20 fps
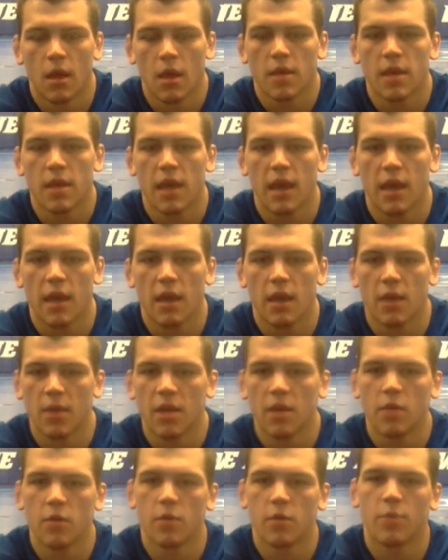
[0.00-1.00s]
Yeah, I
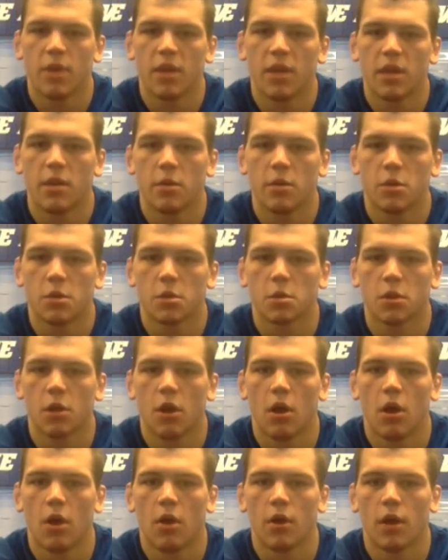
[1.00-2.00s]
mean, he was big. He was
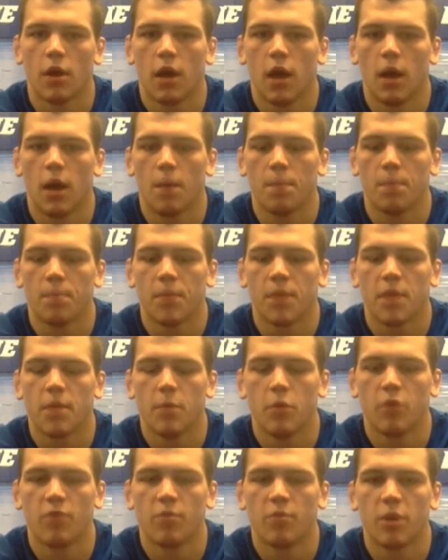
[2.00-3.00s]
strong.
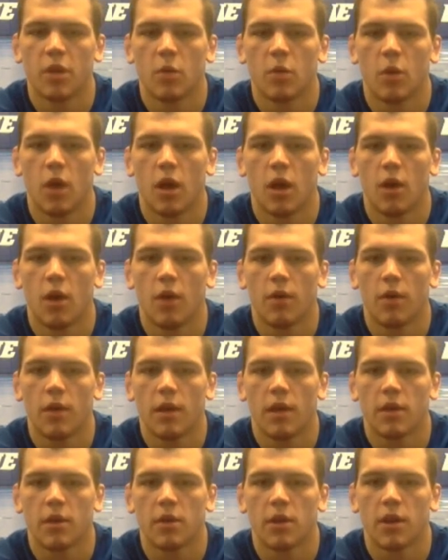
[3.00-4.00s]
He moved pretty well.
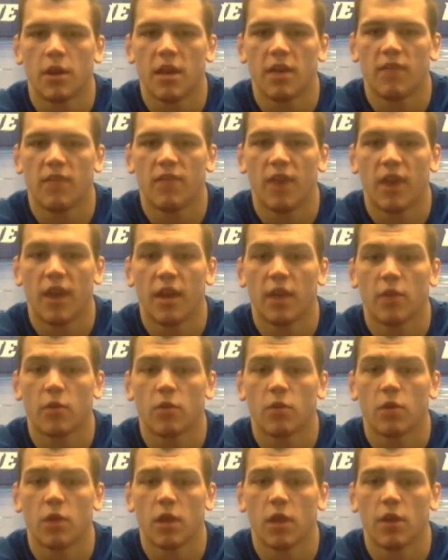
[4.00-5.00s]
He had good hand
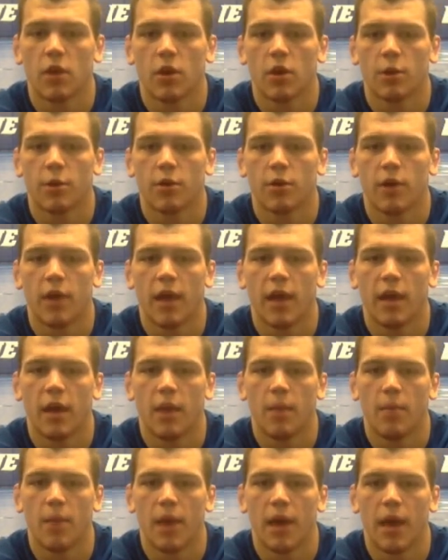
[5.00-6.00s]
fighting, really hard to ride
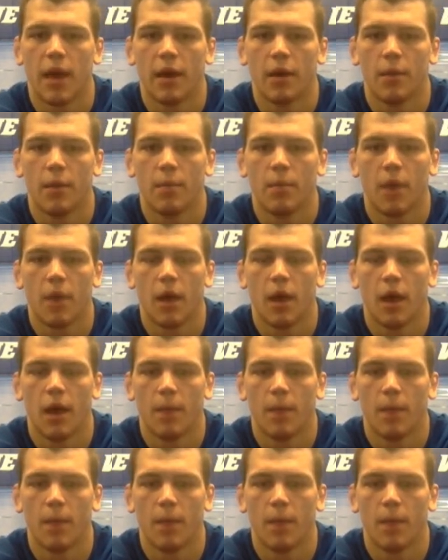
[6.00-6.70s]
on bottom.